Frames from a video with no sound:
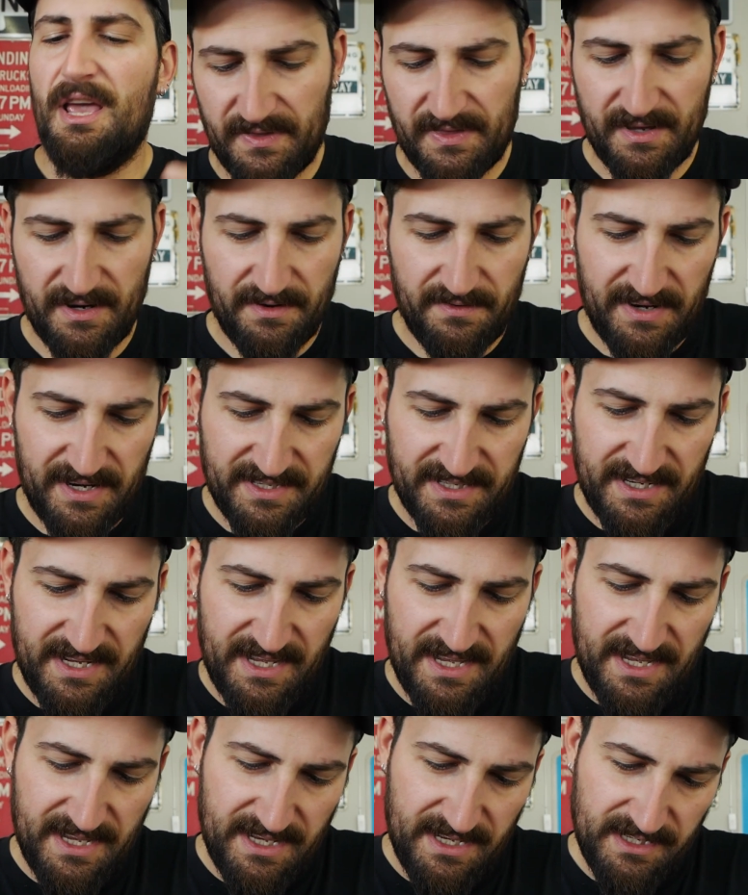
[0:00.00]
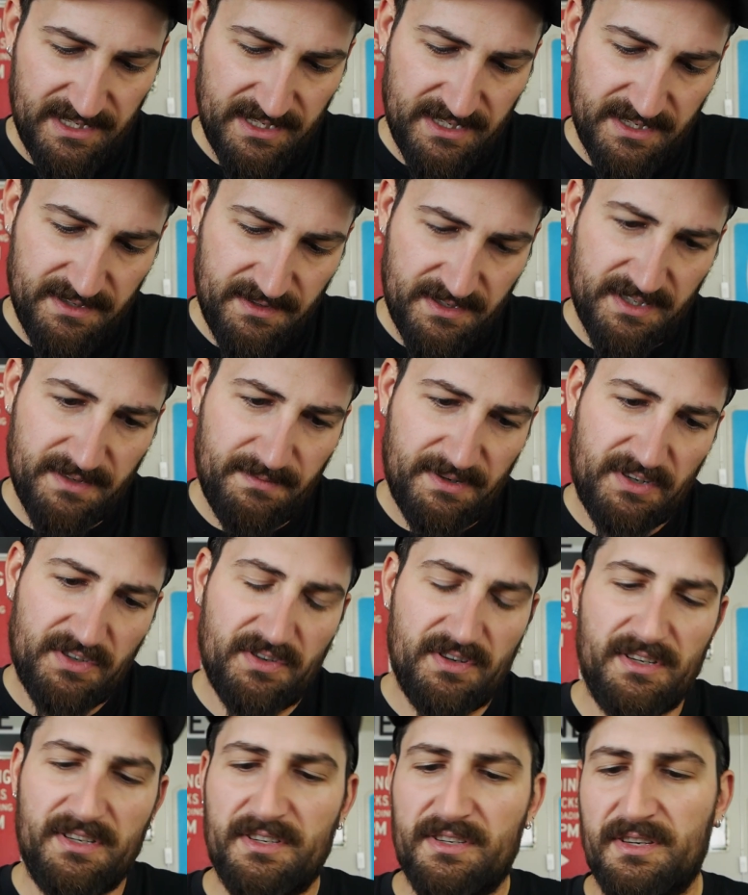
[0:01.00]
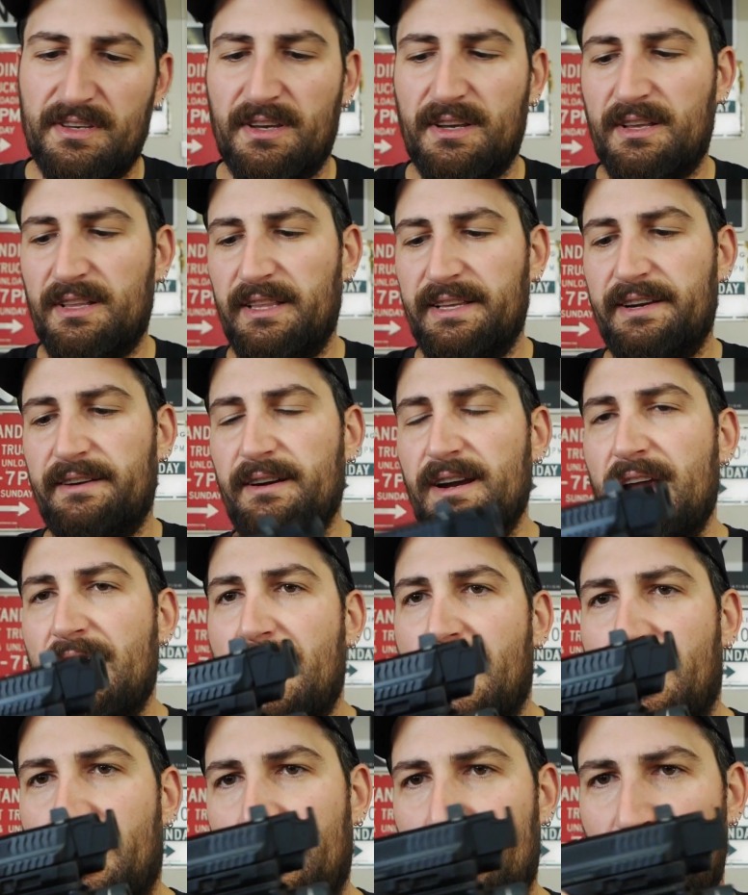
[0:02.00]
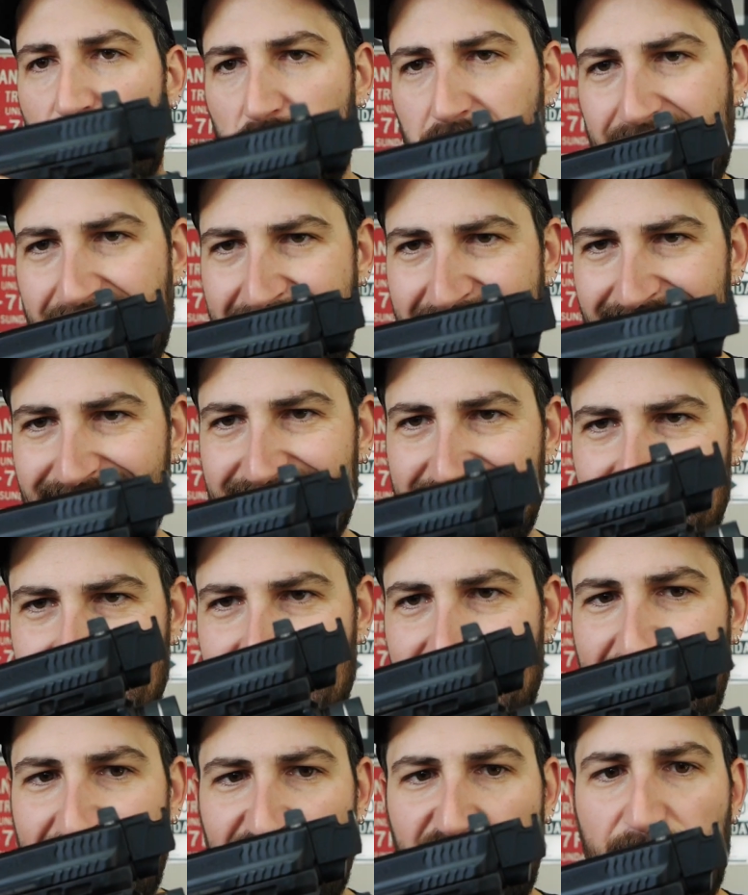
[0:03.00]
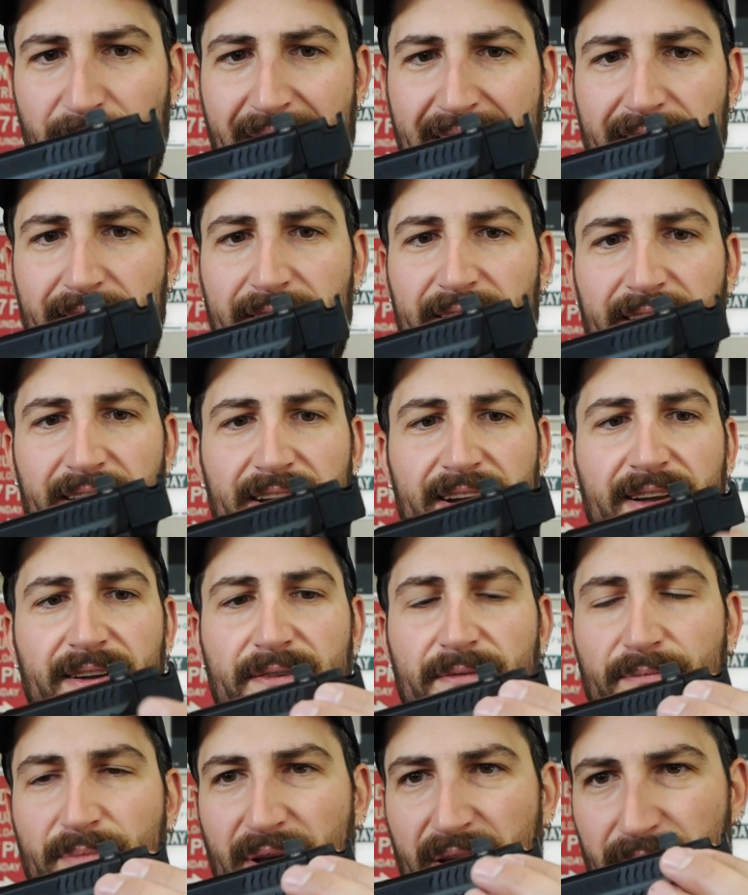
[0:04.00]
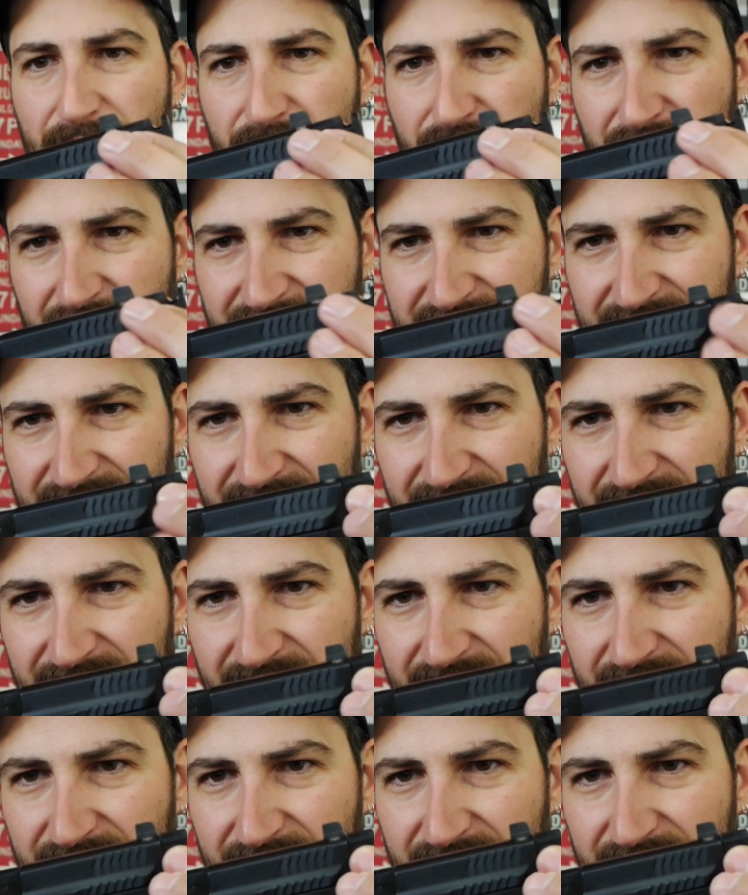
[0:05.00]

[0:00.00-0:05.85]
Third reason is, make sure it's clear, you can take it out of battery by pressing